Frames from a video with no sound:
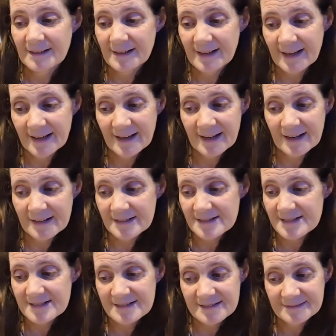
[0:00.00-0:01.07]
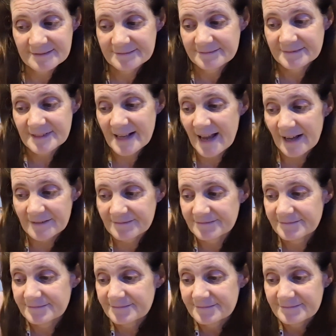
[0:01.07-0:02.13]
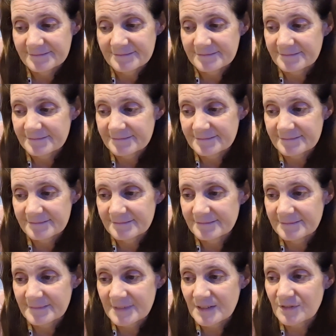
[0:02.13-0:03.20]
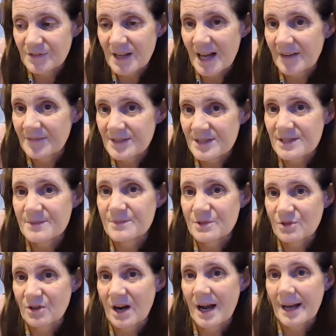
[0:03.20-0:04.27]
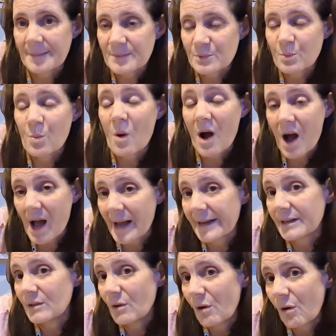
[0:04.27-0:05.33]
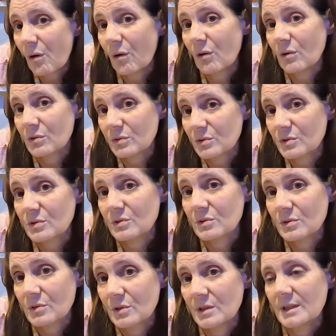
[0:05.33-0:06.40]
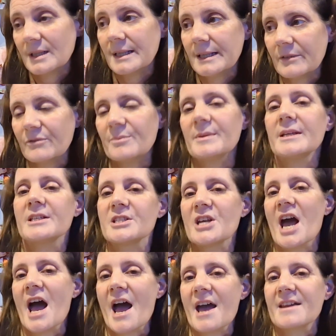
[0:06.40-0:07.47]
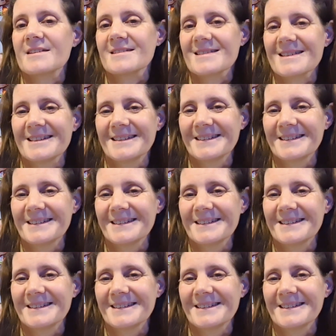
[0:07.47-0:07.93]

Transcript: and yeah, if you haven't subscribed, why not? Give me a chance.